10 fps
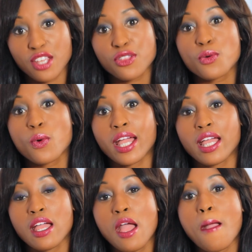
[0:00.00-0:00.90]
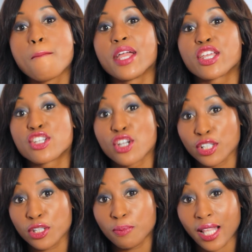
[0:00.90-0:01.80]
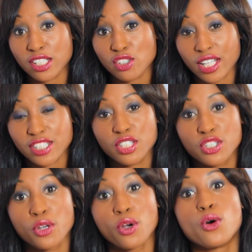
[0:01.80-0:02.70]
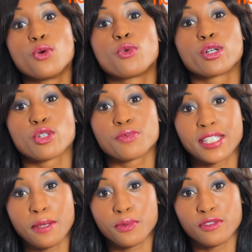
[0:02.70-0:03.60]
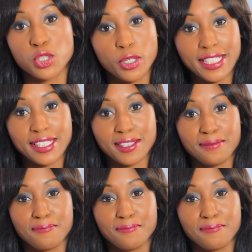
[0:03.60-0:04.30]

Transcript: Either way, make your little black dress your own wardrobe staple choice.